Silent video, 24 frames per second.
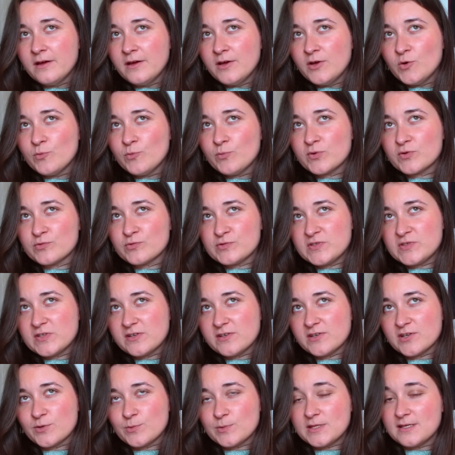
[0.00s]
but
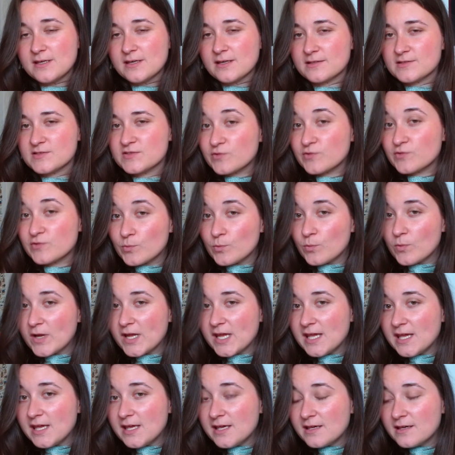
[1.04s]
also, with the extra
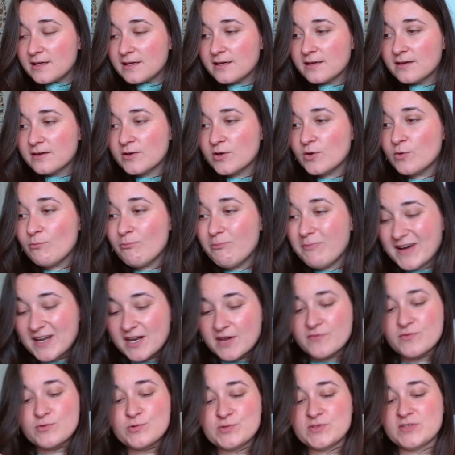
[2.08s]
week. But
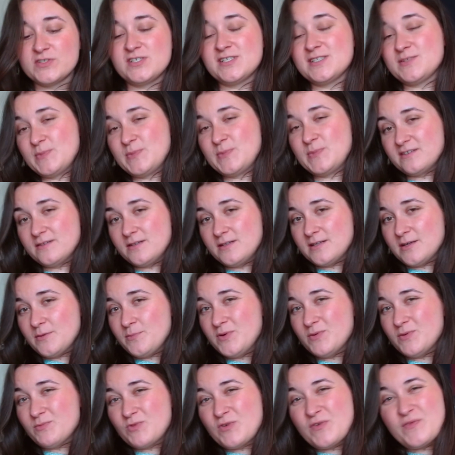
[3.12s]
I've also just been a
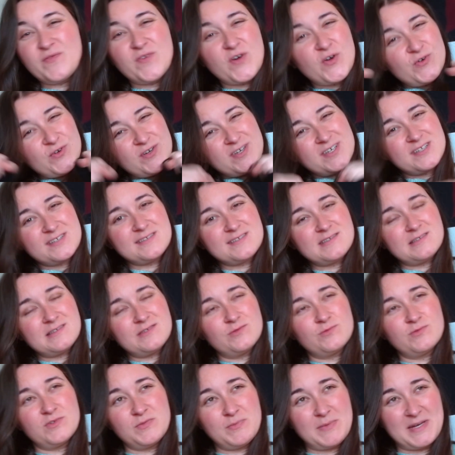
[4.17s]
bit more focused
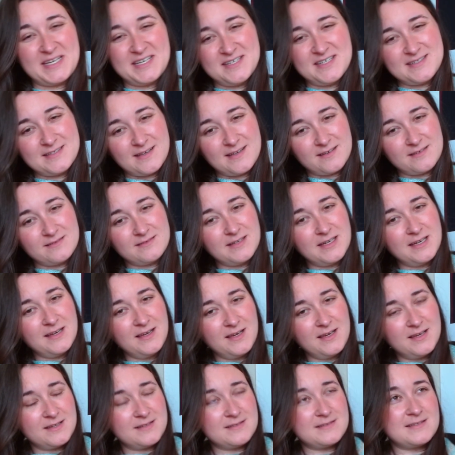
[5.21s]
with my knitting.
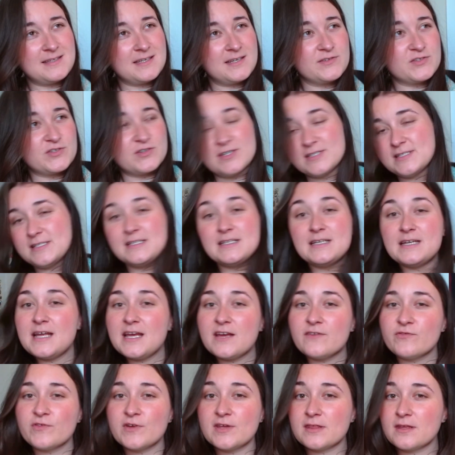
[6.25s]
Instead of trying to knit
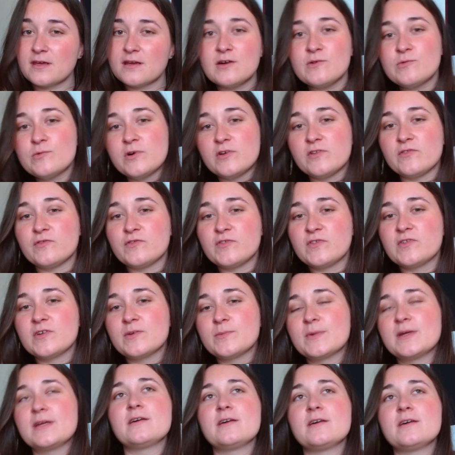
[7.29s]
everything at once, I'm
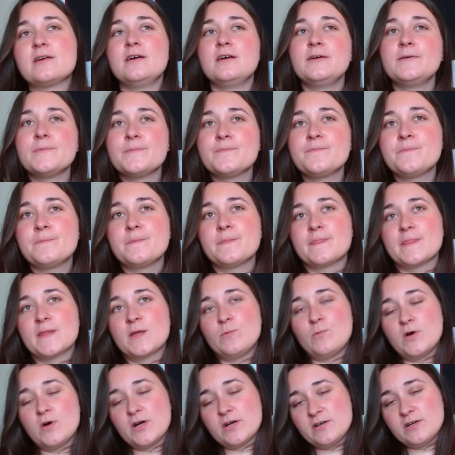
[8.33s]
like,
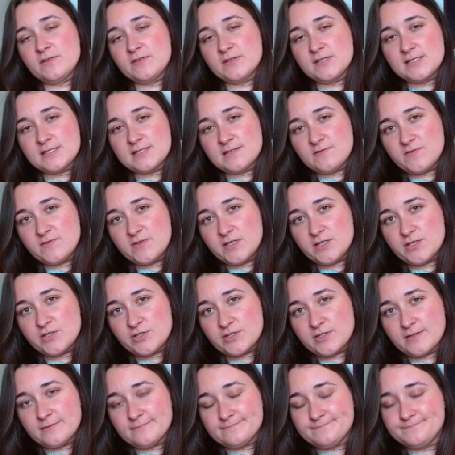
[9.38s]
work on this and finish it.